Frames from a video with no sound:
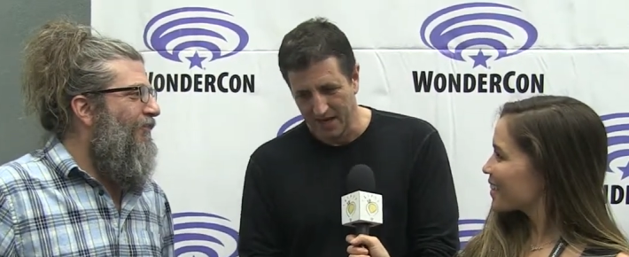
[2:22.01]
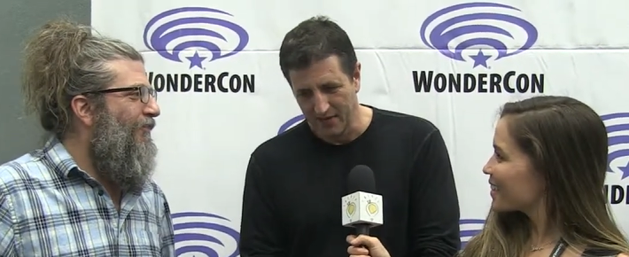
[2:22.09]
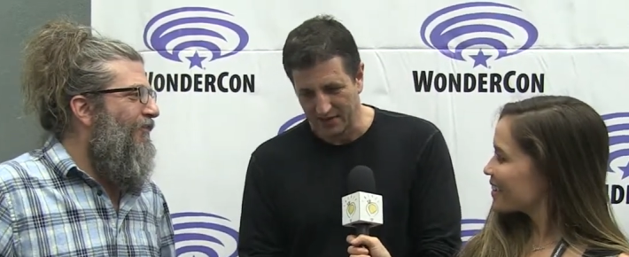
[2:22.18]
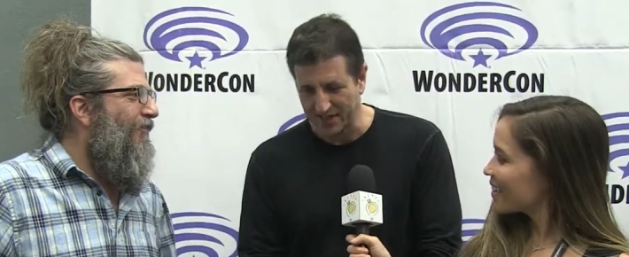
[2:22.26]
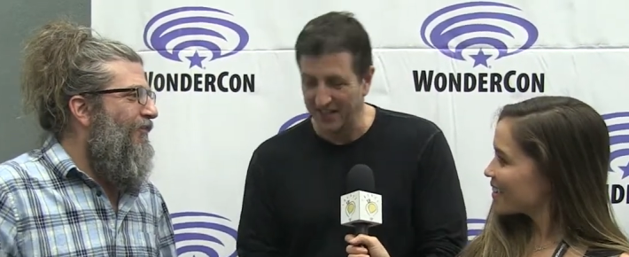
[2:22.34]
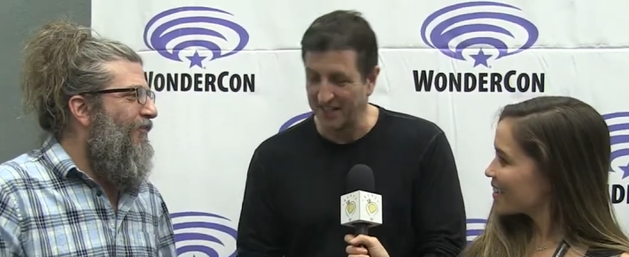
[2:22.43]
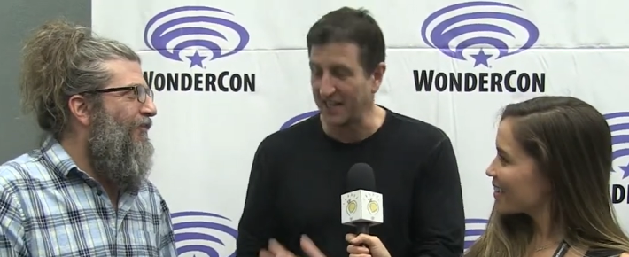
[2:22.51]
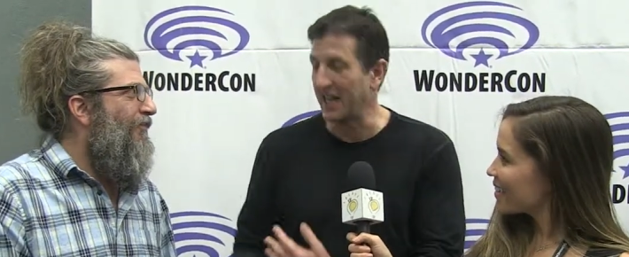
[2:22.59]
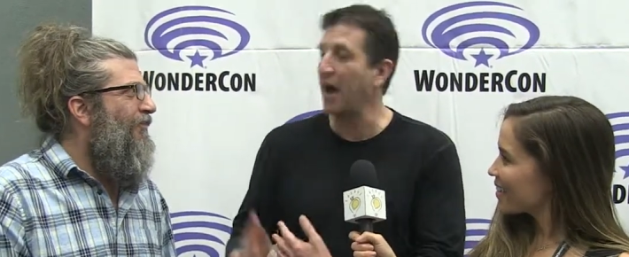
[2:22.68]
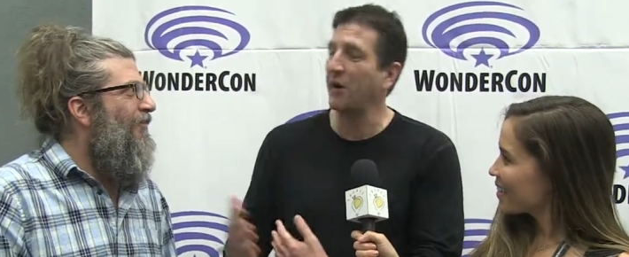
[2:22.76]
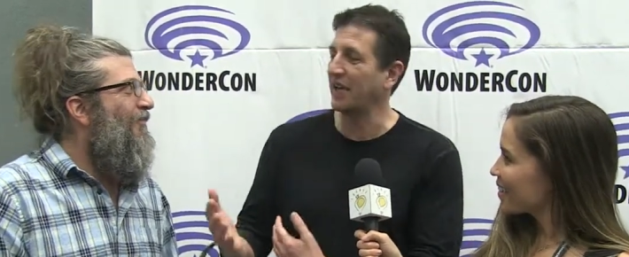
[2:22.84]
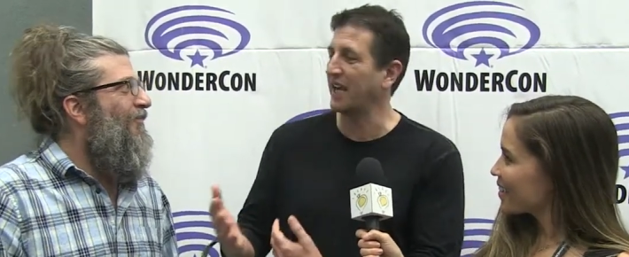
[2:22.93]
Speaker 1: well, so
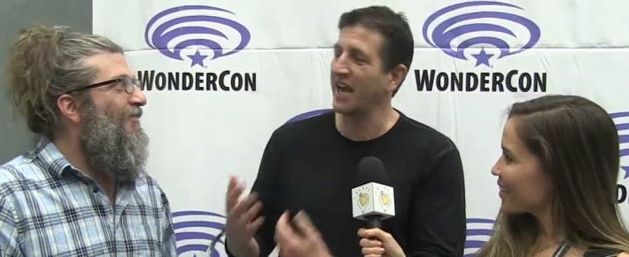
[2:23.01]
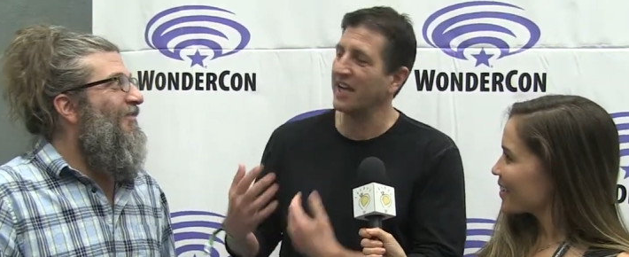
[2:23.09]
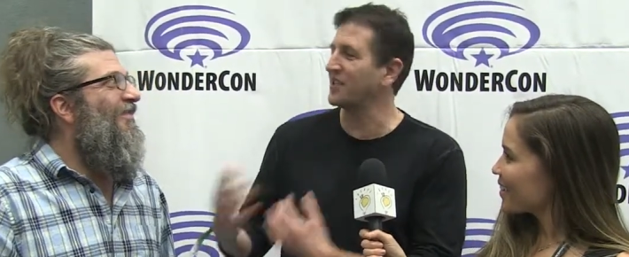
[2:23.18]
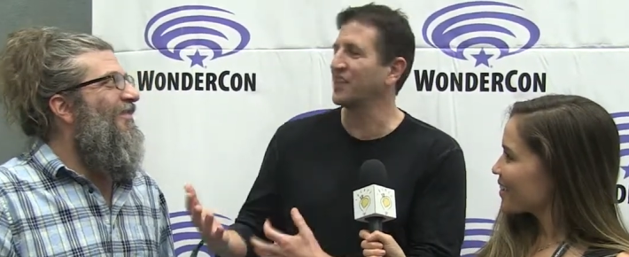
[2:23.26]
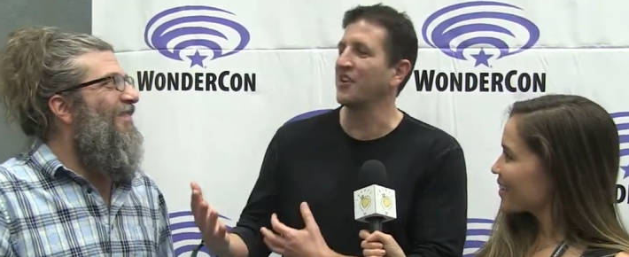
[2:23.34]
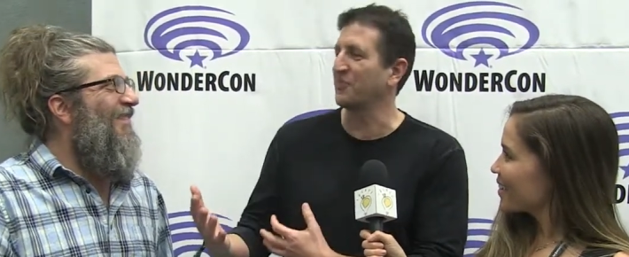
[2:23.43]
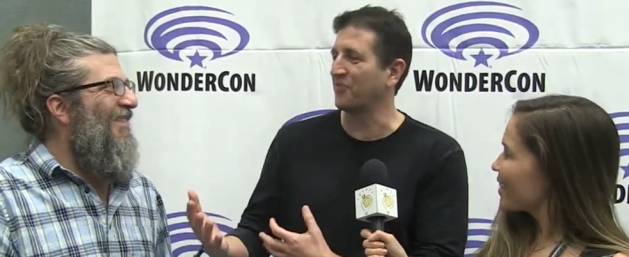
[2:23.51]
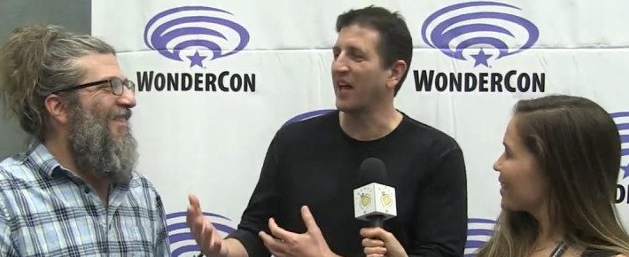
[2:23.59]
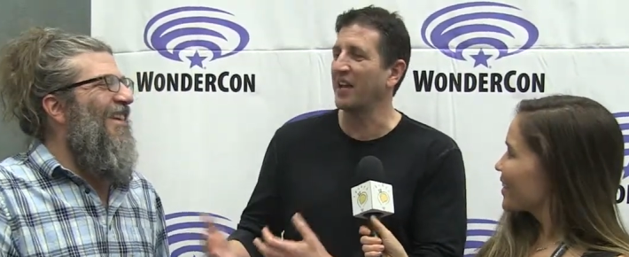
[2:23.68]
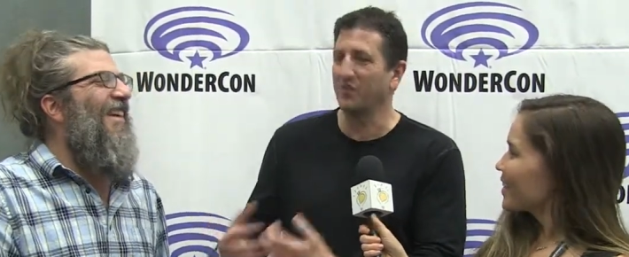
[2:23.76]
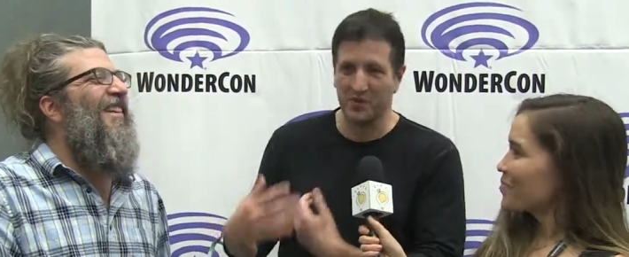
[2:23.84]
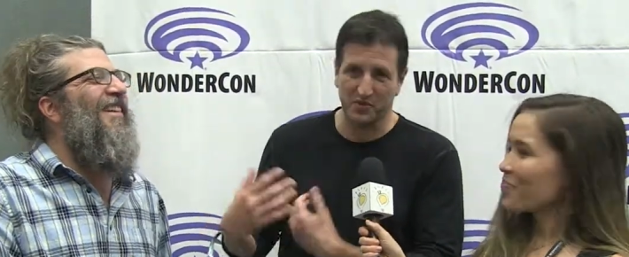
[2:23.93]
now I can't say
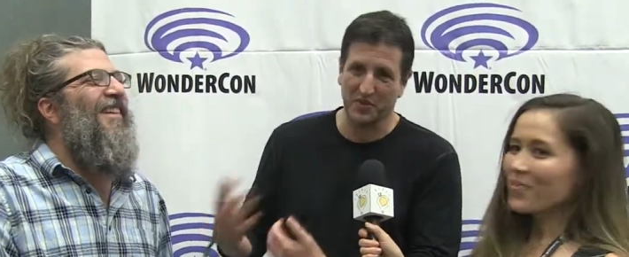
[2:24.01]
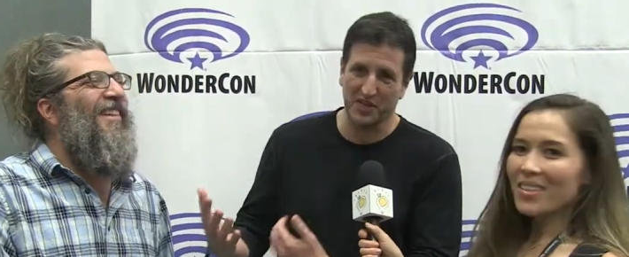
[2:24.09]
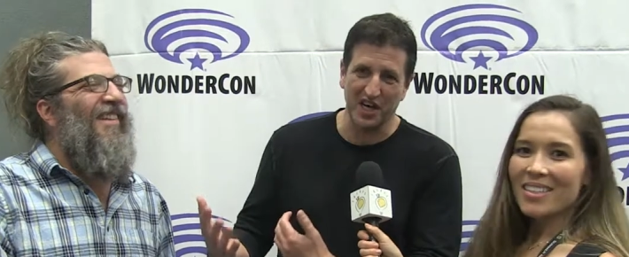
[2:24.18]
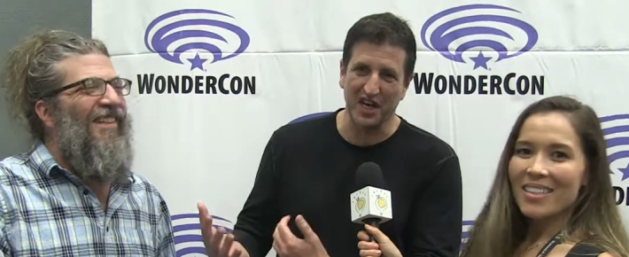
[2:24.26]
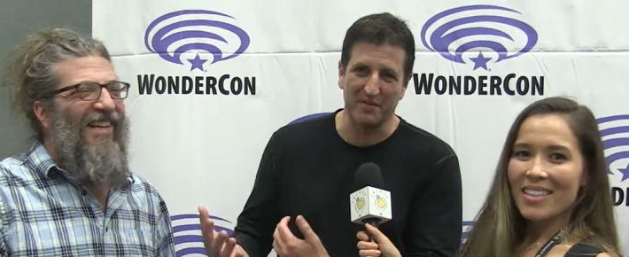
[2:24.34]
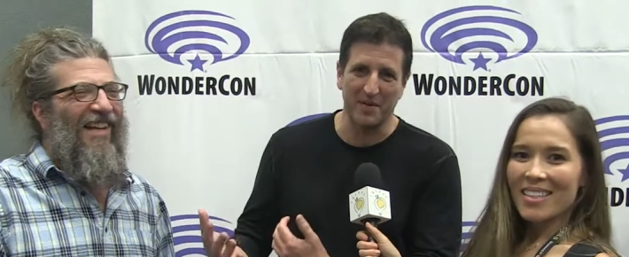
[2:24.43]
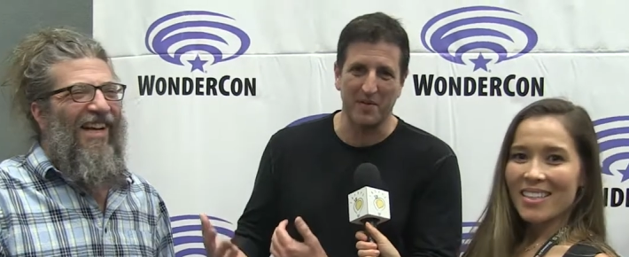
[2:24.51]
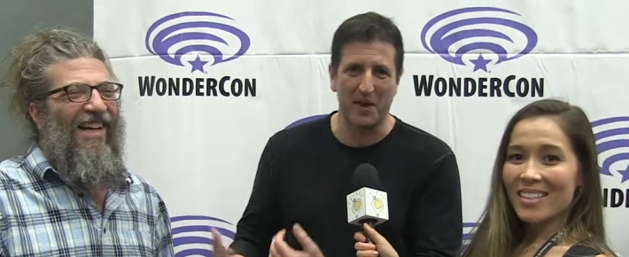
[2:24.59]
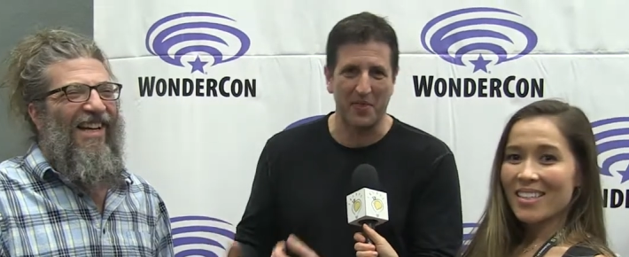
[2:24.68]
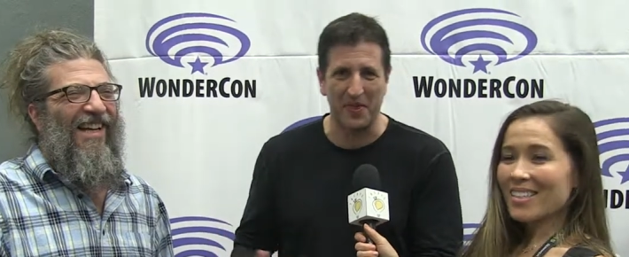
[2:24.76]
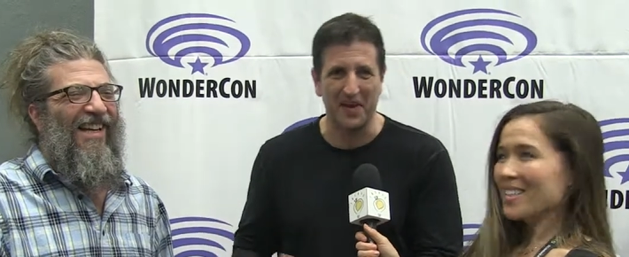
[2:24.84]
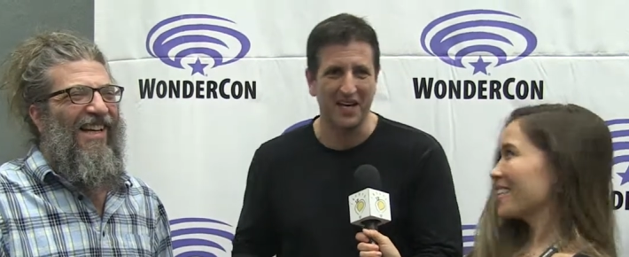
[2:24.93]
flight, which was gonna be my
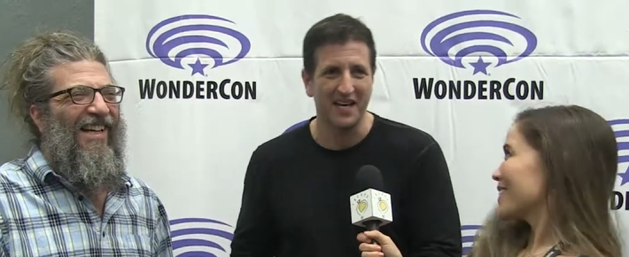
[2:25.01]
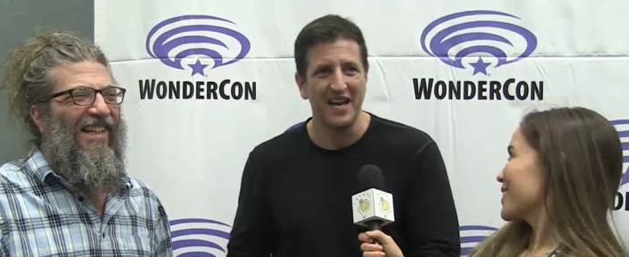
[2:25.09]
thing,